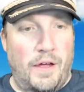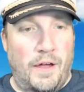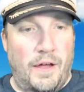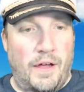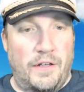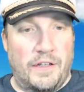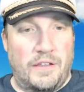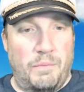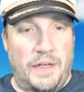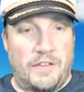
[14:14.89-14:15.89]
You
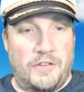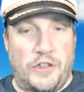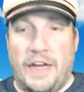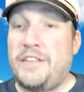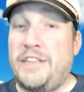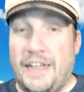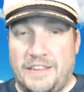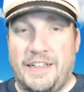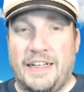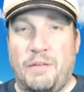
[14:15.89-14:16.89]
get to meet Janice.
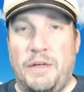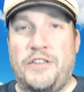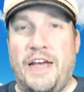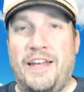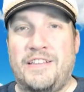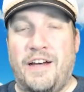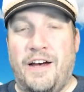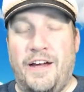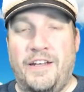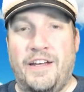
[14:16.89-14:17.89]
Yes, get to meet Janice
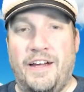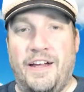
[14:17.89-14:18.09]
on.